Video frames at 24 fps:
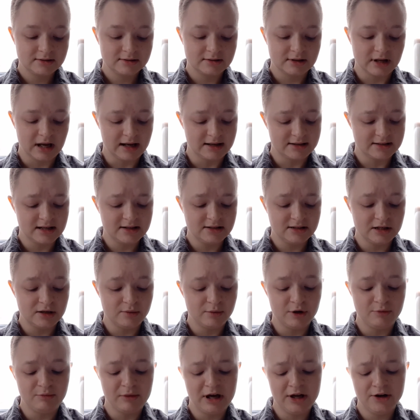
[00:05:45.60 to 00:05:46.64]
I said to him
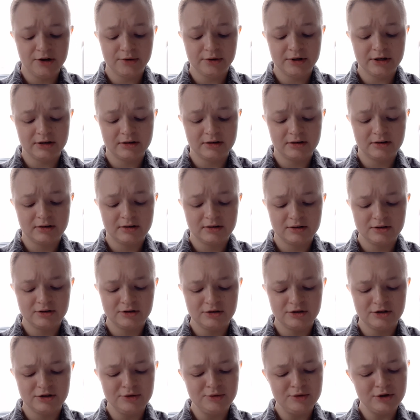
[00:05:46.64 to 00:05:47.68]
in Mandarin,
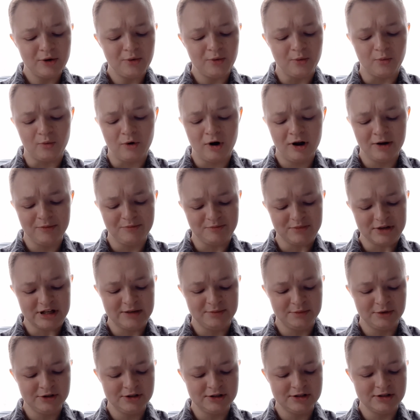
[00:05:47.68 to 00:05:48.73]
"You don't want
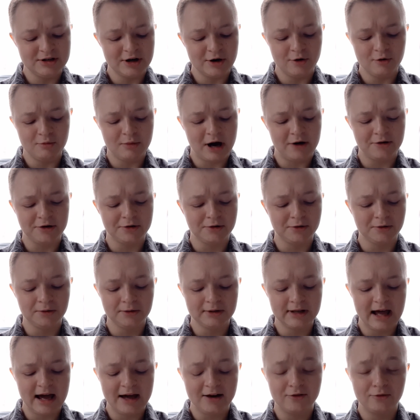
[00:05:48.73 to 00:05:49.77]
people to know about your
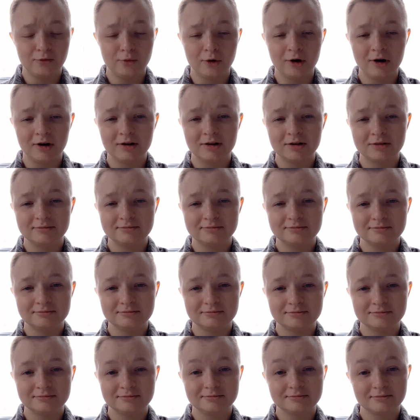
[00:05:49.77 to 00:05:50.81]
old line of work."
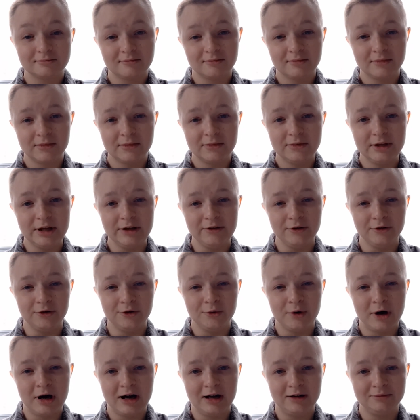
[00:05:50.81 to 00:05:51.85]
Neither do
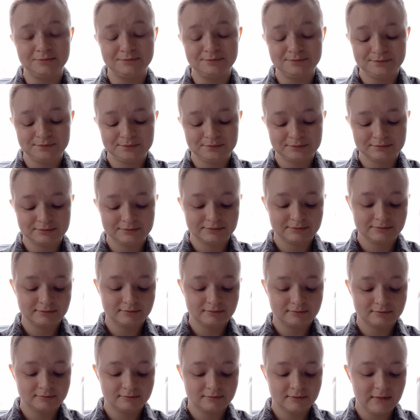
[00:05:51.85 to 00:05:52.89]
I.
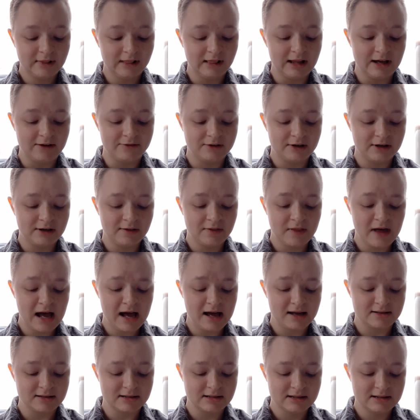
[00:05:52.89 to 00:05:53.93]
Left it at
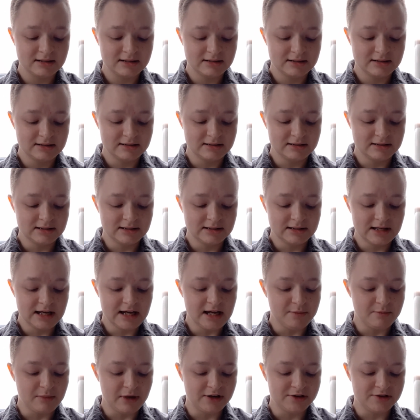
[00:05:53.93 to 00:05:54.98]
that.
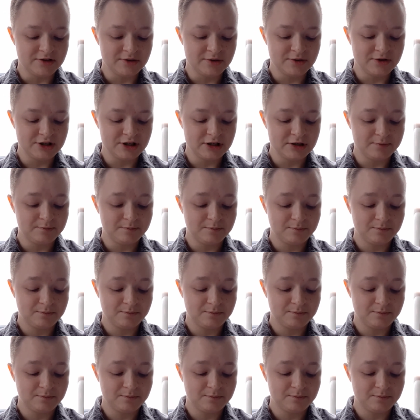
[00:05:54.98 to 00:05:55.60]
Ate my sushi.